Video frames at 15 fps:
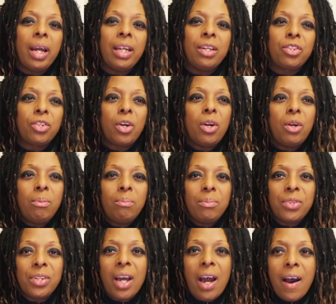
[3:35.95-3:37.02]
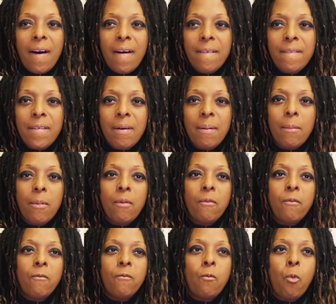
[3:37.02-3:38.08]
in terms of
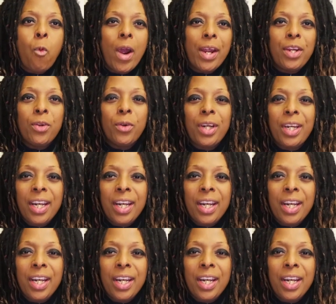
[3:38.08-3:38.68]
what you're